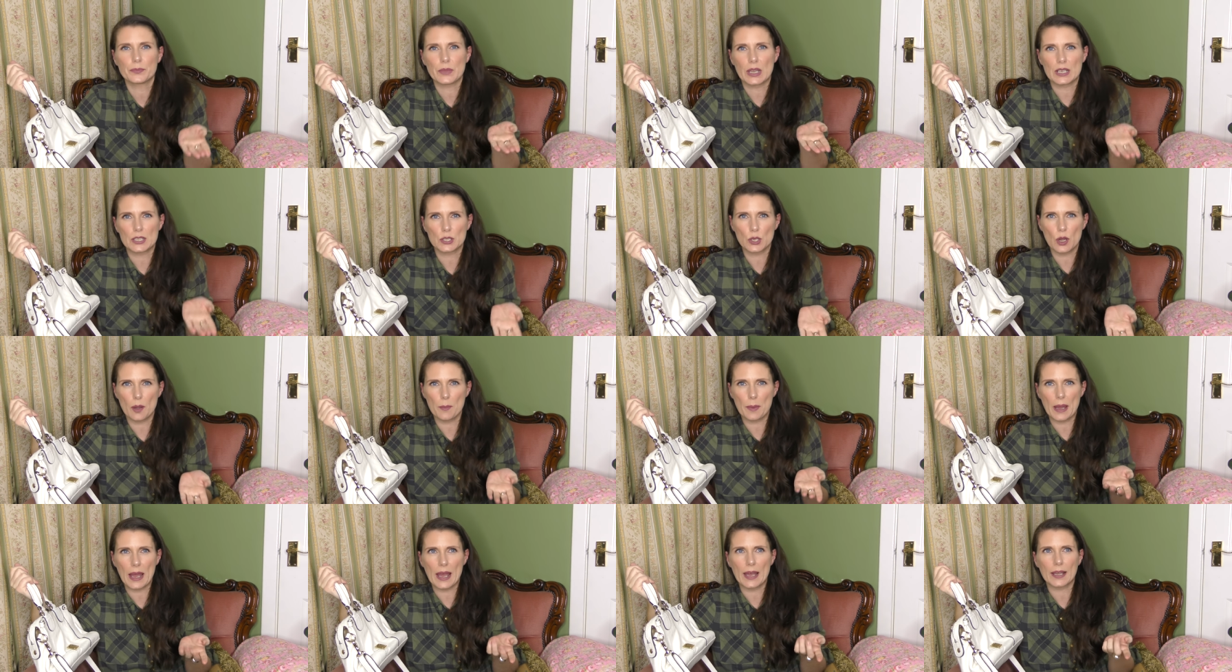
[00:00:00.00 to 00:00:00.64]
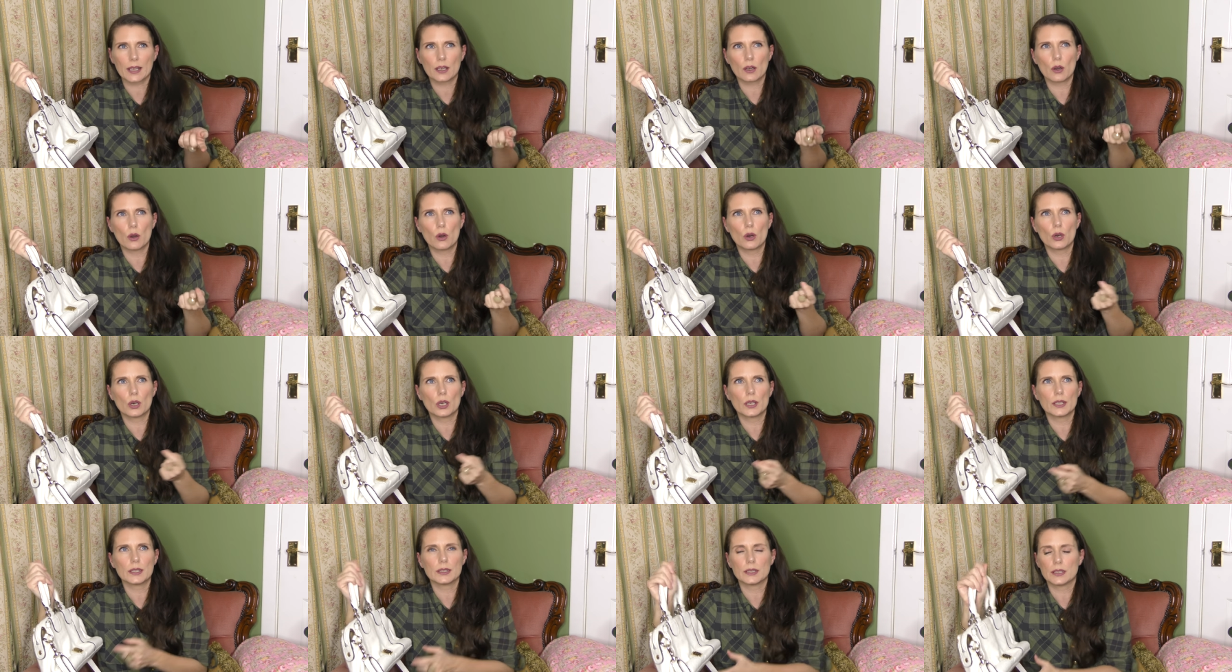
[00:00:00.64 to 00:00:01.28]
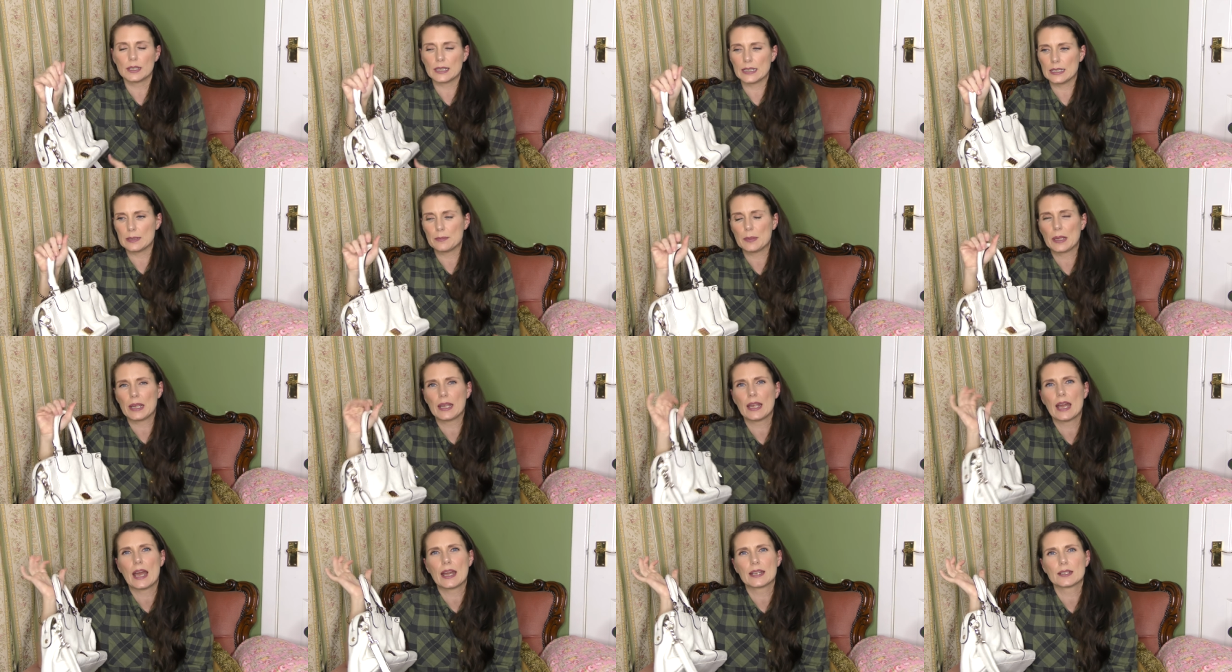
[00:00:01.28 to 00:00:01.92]
I saw a bag on
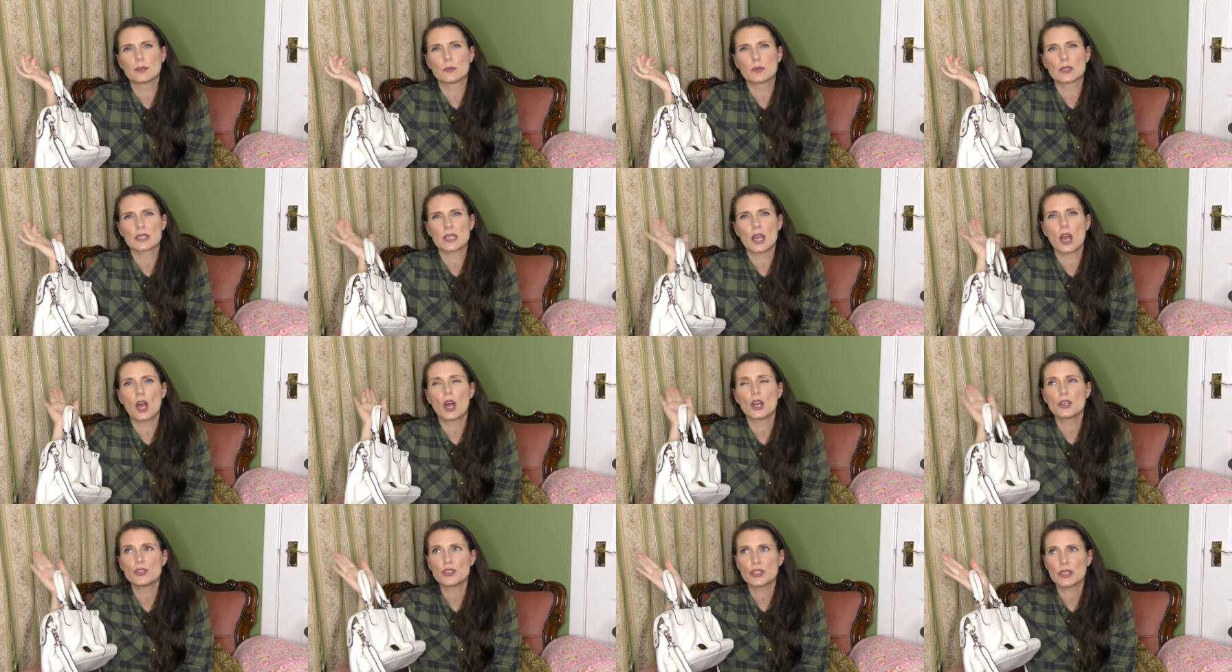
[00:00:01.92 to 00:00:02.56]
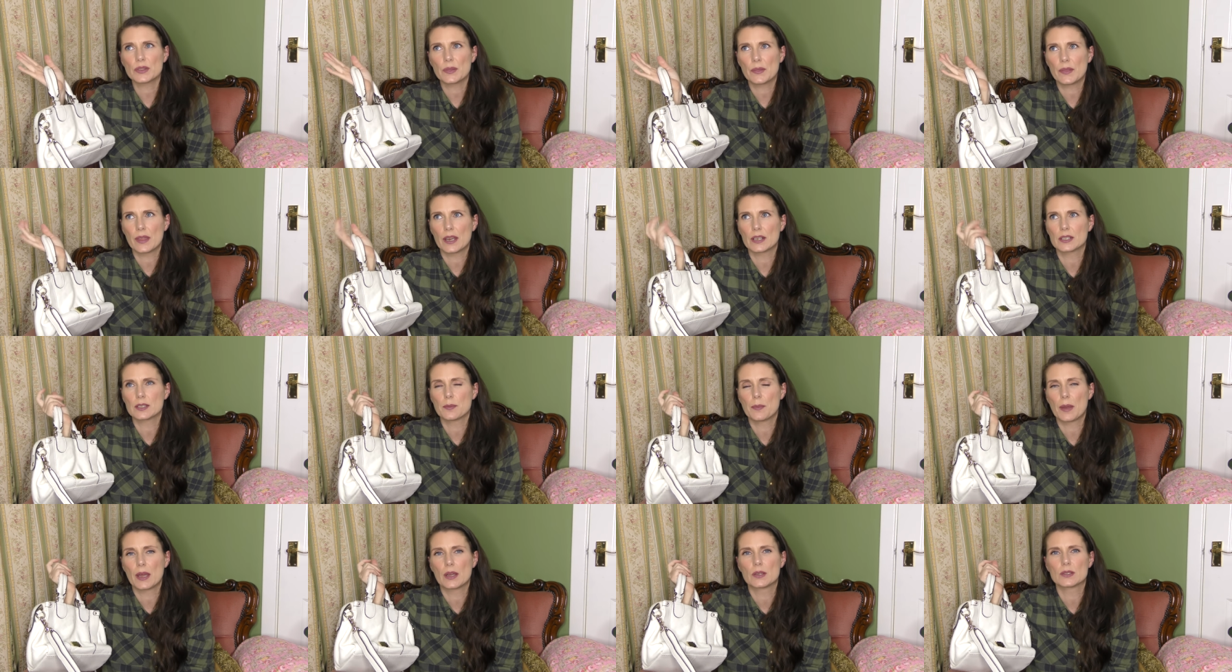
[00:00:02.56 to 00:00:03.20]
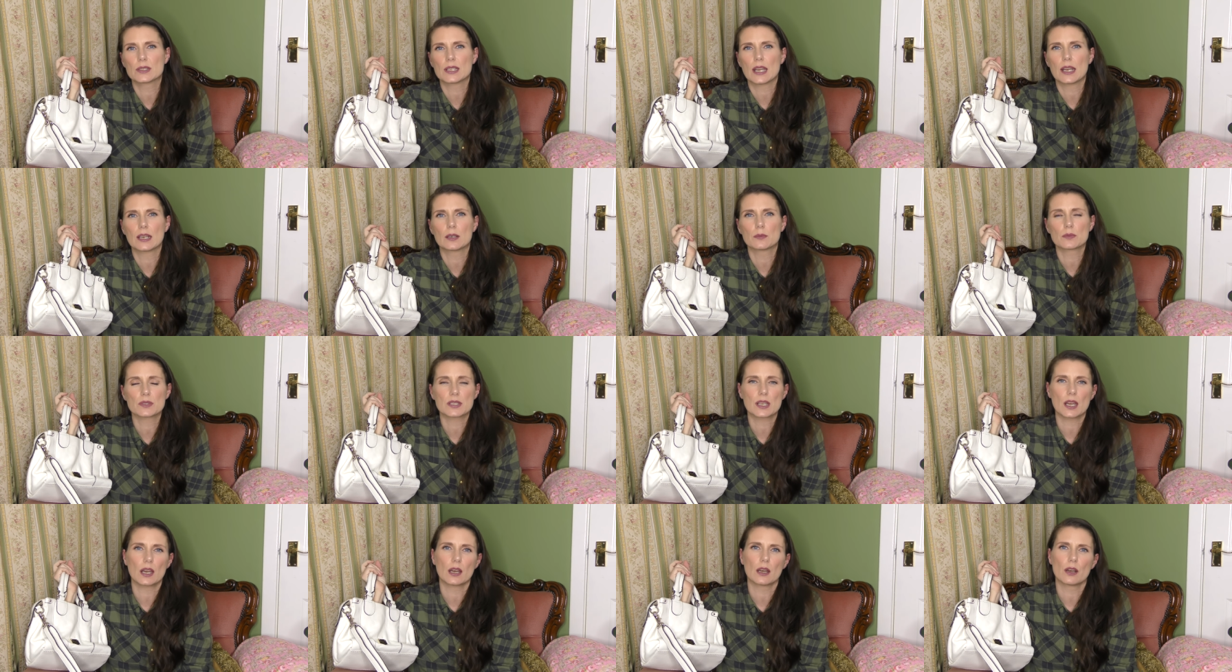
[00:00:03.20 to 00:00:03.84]
eBay and it was £130 and it
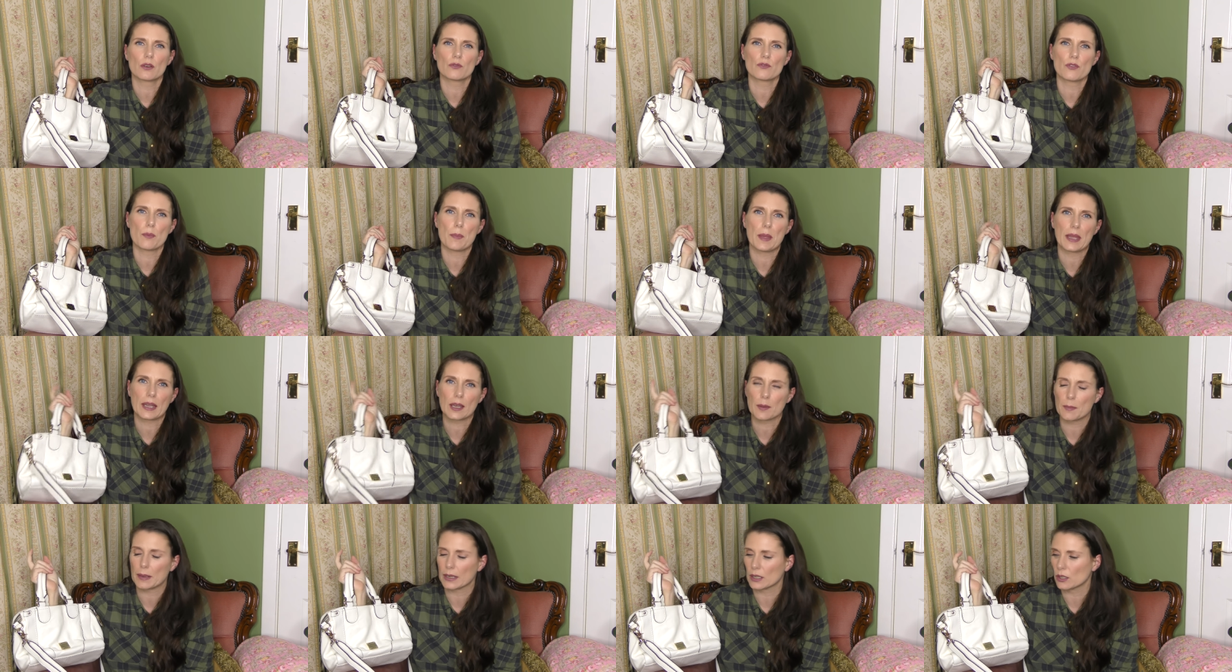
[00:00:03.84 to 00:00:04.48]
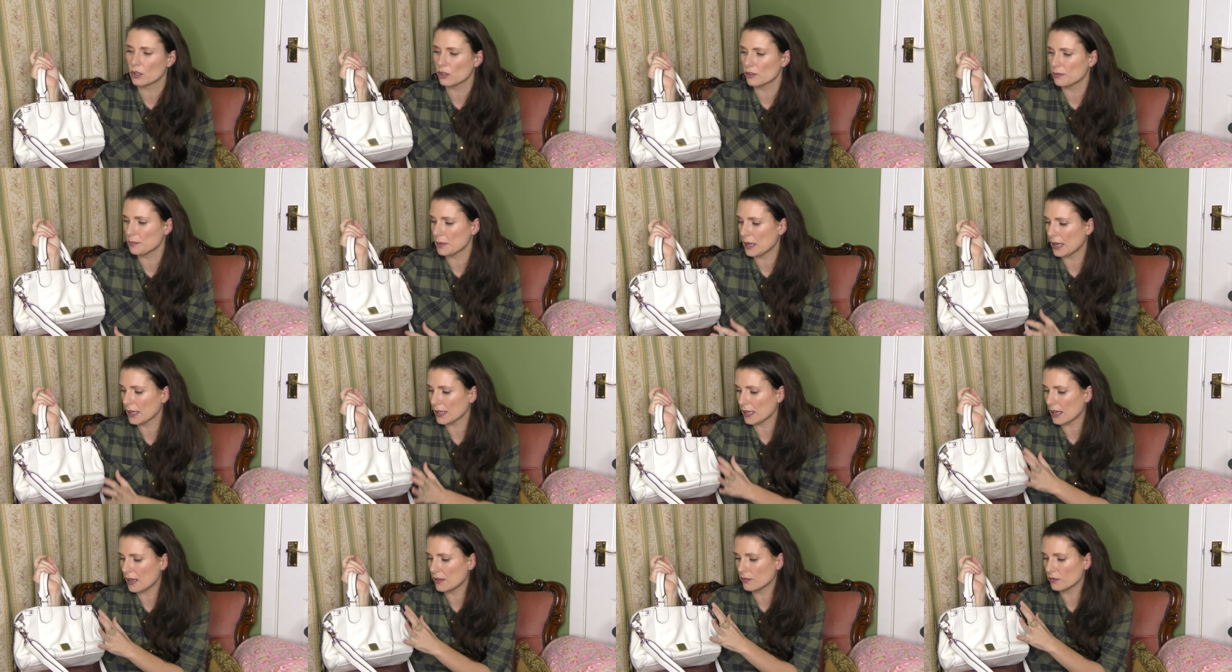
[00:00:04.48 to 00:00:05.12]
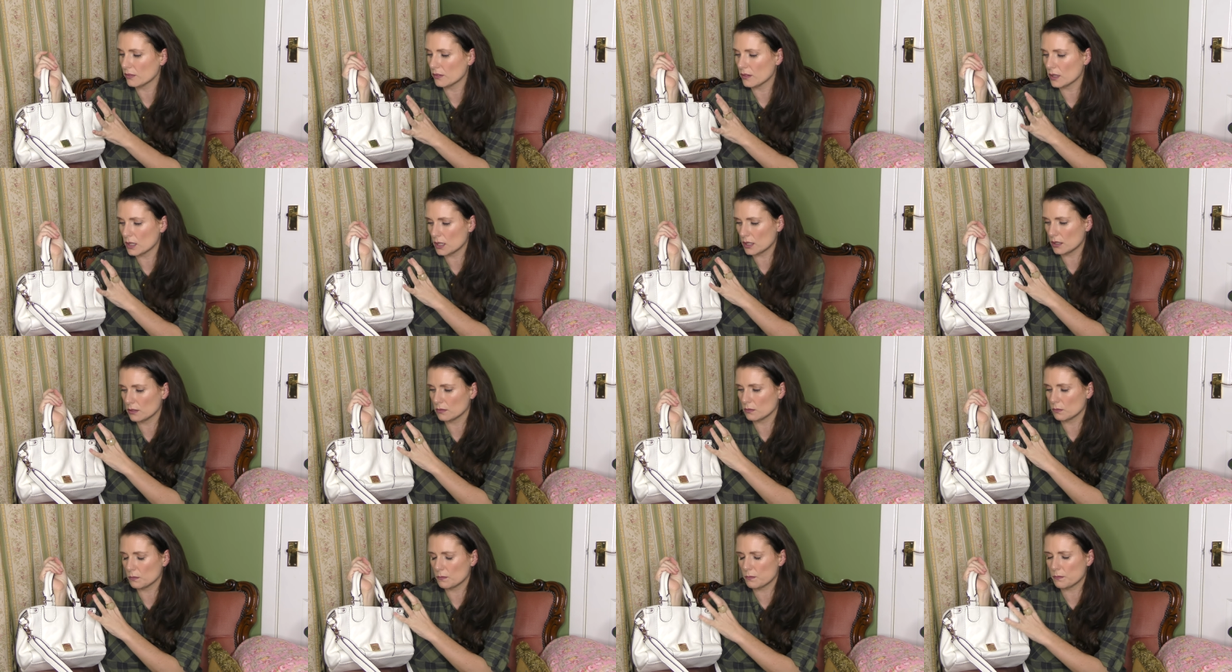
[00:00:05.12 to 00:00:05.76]
was a Rebecca Minkoff bag and
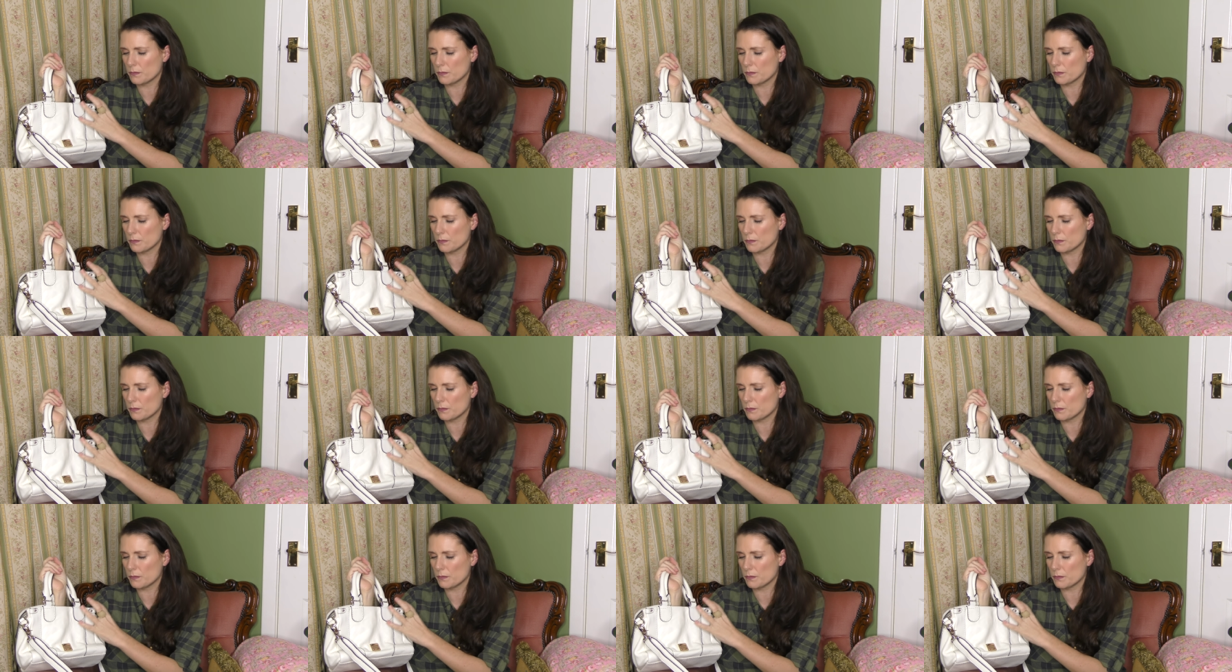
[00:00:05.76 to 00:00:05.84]
the